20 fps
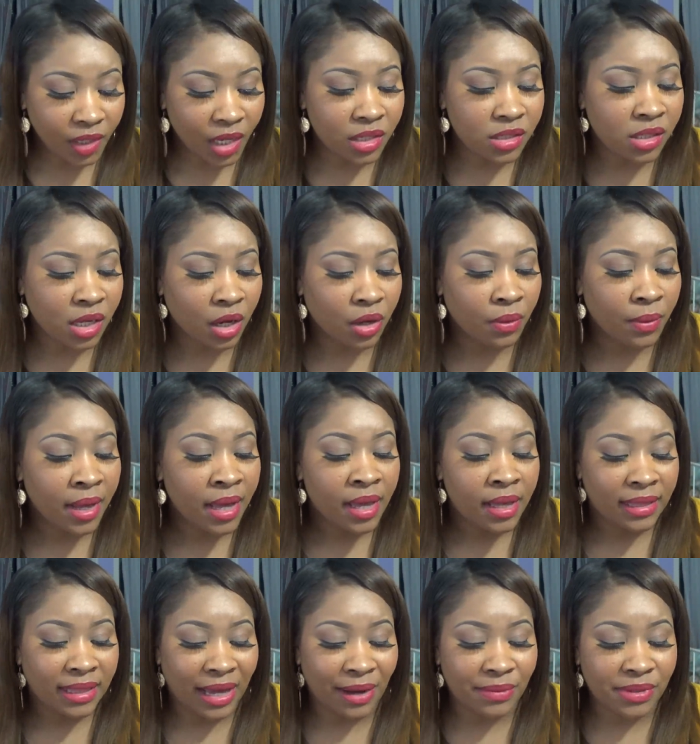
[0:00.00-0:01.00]
So
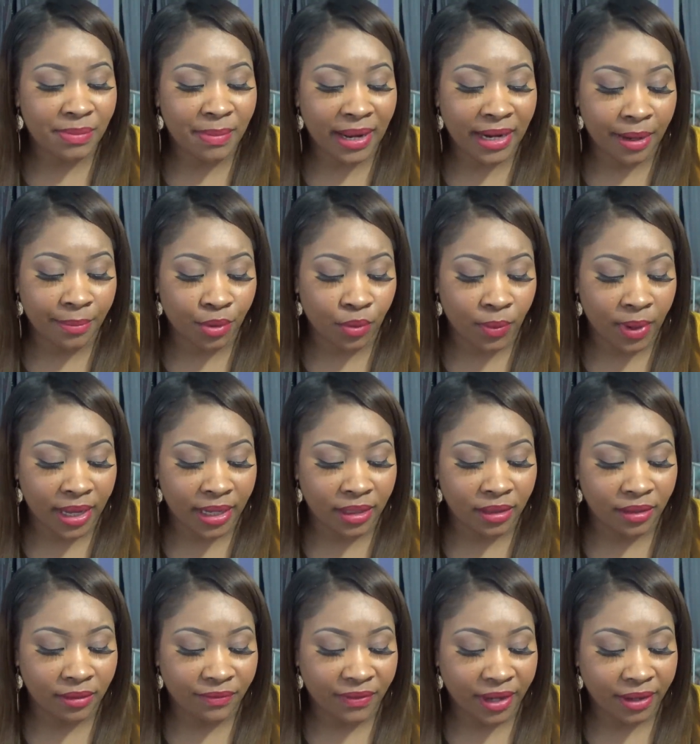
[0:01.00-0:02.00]
that was my number
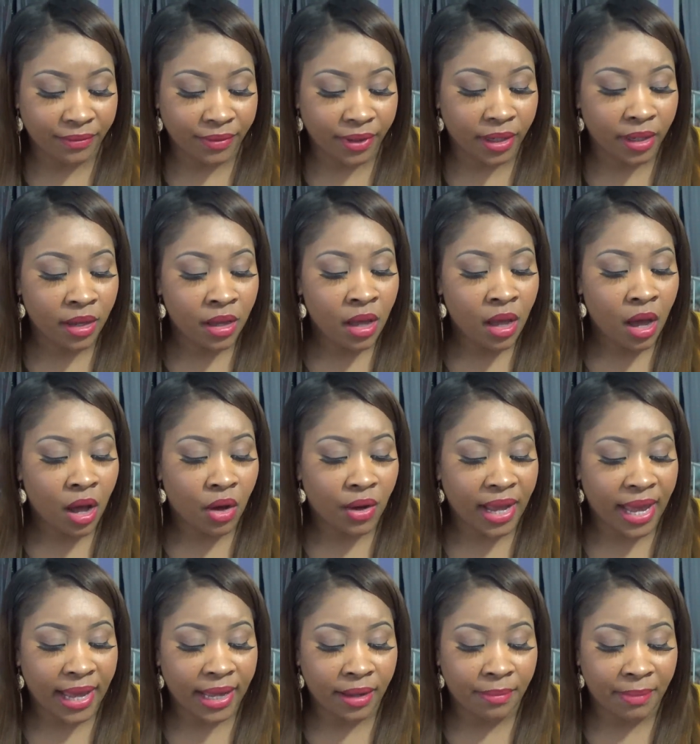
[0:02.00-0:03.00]
one favorite.
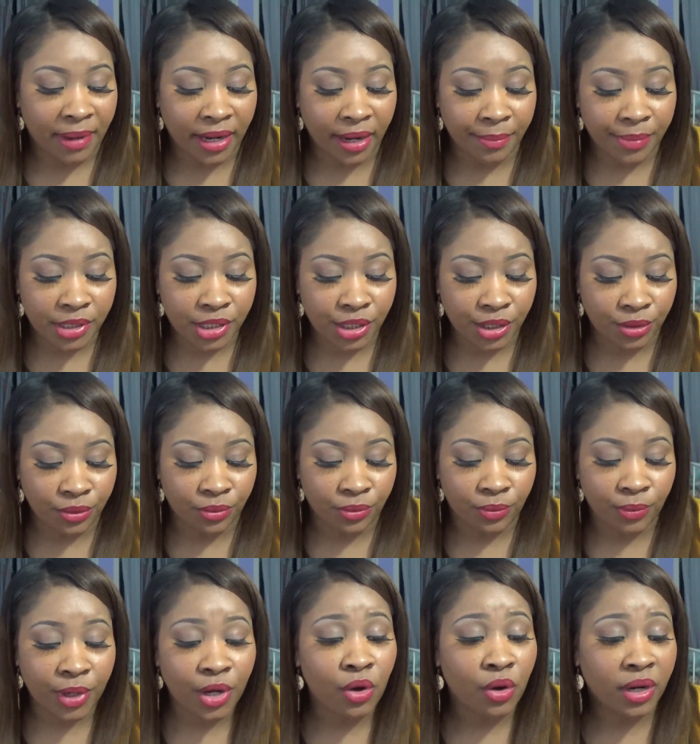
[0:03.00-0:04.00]
Okay, my number two,
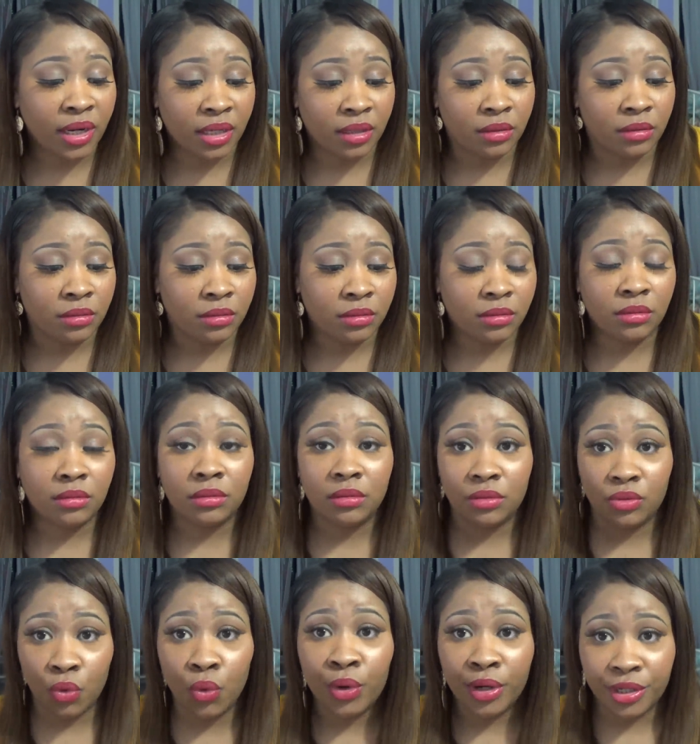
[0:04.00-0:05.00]
we're going in
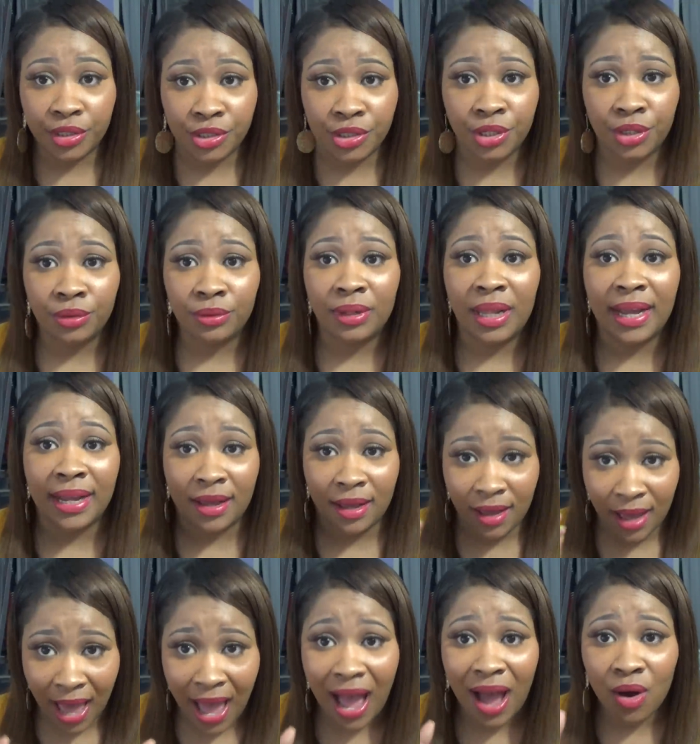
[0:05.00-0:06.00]
order too, like
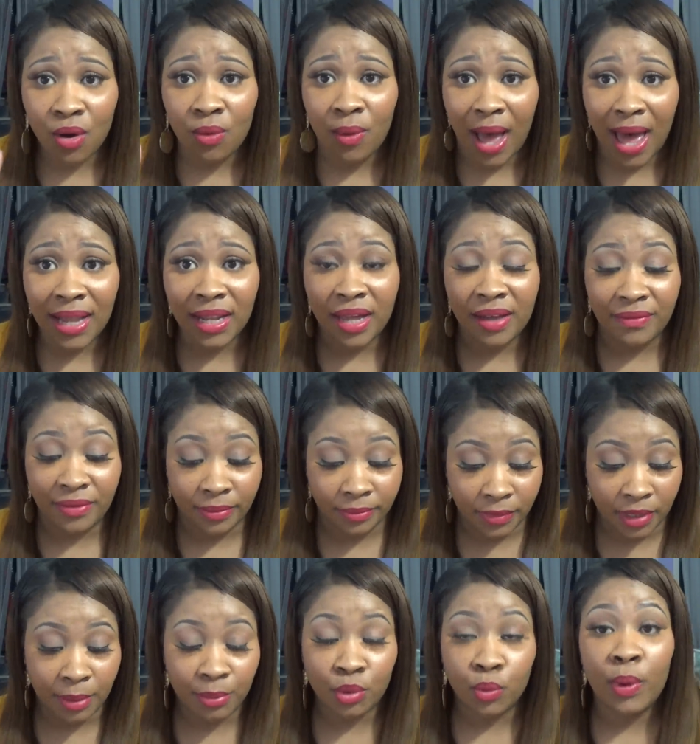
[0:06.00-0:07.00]
how I love him.
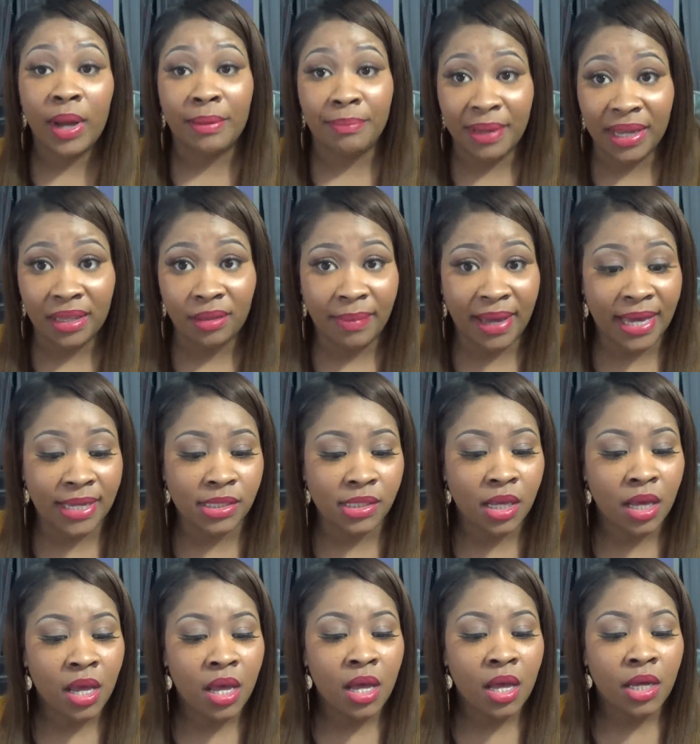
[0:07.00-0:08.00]
Number one being the best.
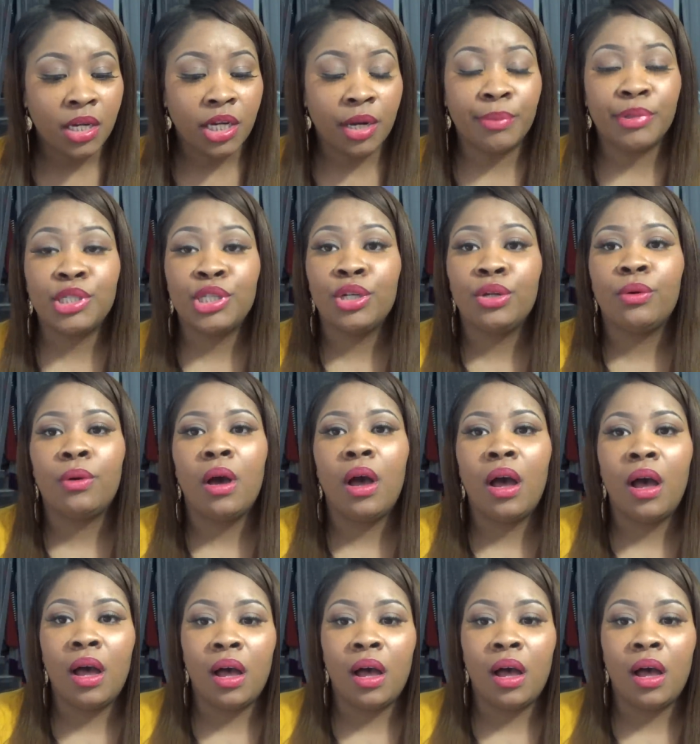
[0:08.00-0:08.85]
Number two,